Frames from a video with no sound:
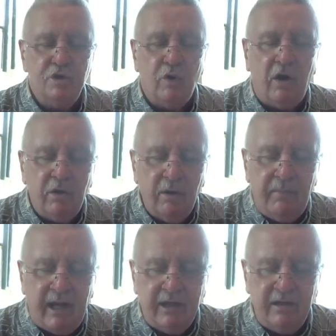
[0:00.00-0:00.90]
draw her
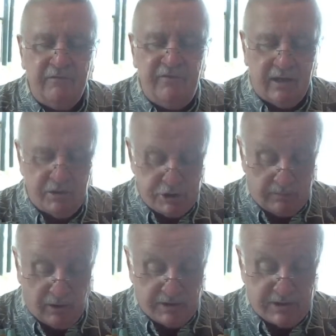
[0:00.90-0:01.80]
back into fellowship.
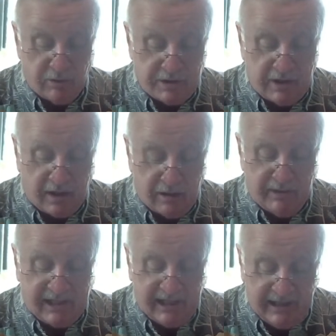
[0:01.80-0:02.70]
Also, her daughter,
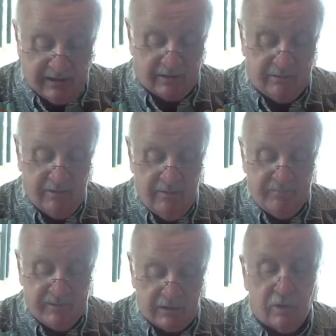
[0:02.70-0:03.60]
Michaela,
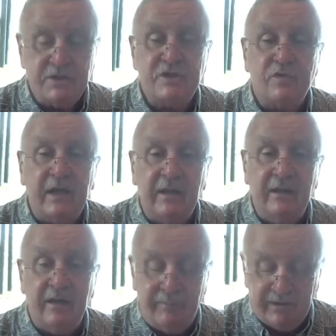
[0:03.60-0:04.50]
Lord,
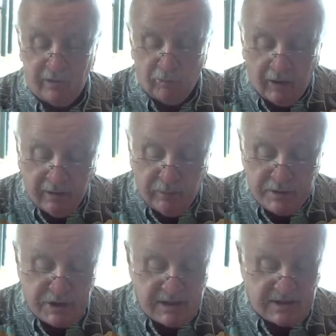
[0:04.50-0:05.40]
strengthen them in their walk with
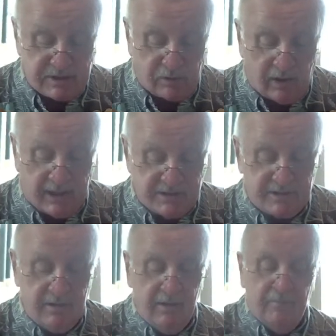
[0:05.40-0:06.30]
Jesus
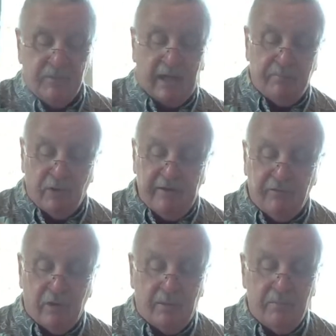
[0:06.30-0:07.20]
Christ. I pray
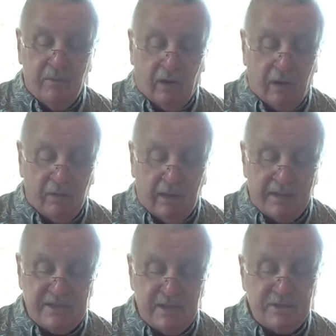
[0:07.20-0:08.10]
for our, our uh,
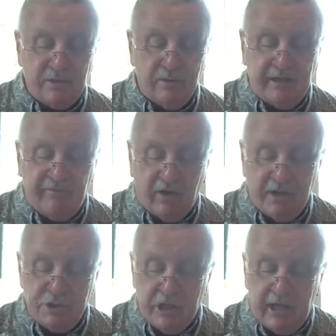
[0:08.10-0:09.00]
sister,
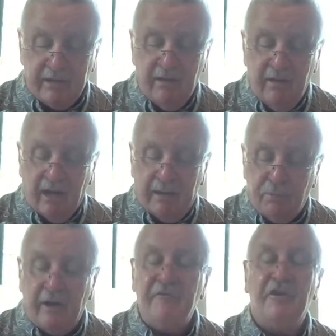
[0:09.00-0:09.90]
Yvonne Jett. I
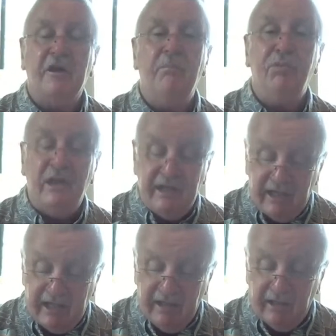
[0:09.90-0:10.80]
pray for complete
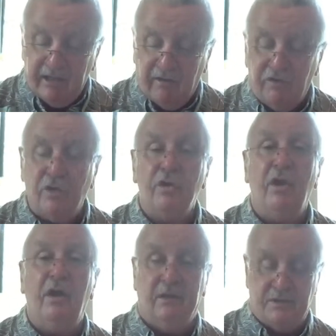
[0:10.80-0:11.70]
healing of her
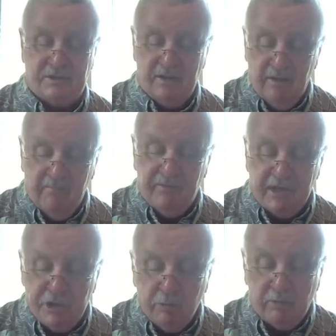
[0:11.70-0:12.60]
lungs,
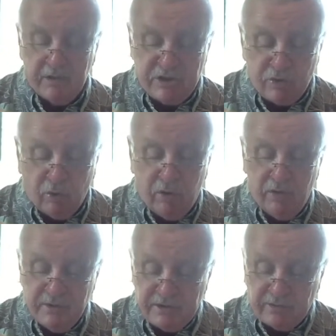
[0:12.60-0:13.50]
that you would restore
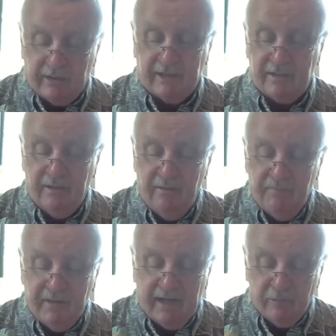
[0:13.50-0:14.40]
her strength
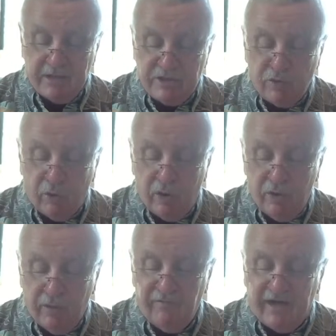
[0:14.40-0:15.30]
and restore
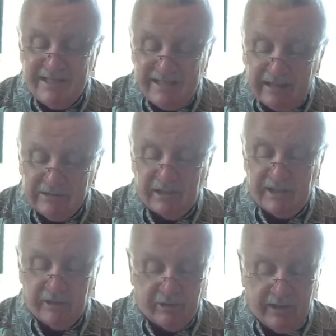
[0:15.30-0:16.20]
her
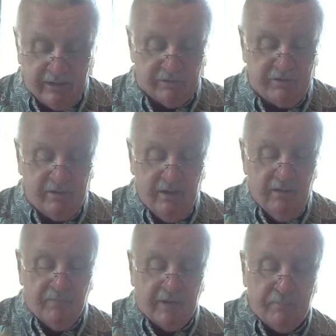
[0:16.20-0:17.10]
vitality and her health.
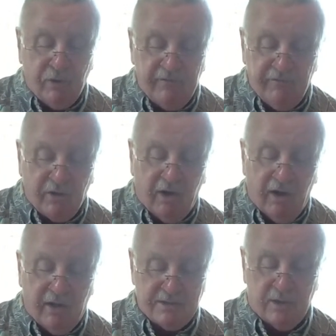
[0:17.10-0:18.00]
I pray for
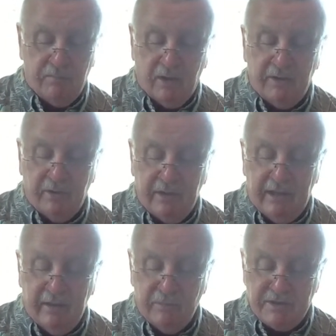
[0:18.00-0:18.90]
Hans, our brother
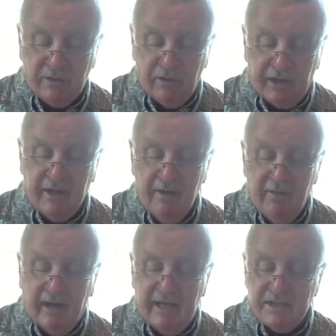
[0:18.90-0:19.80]
in Missouri.
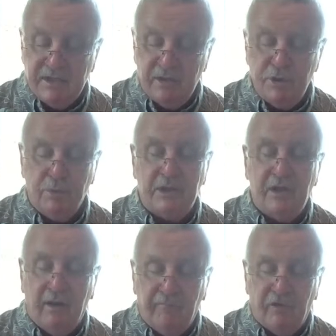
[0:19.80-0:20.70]
I ask that you would
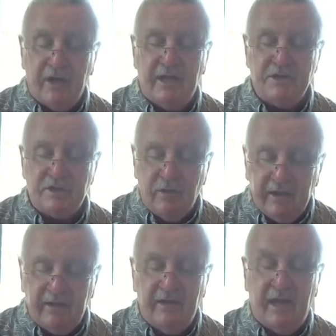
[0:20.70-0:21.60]
comfort and
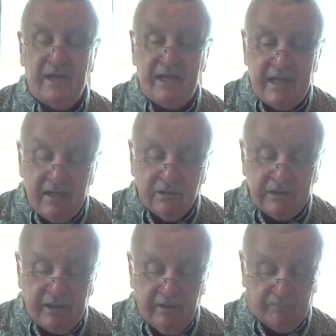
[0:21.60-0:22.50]
strengthen and heal
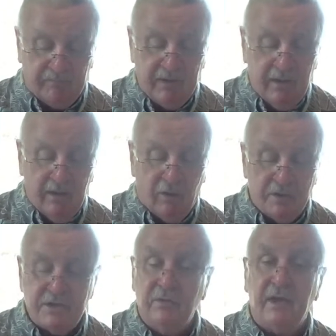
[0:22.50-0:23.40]
him,
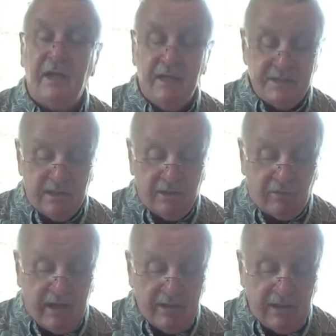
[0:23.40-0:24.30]
also the kids and the
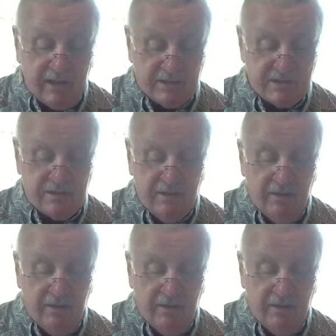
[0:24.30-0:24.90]
grandkids.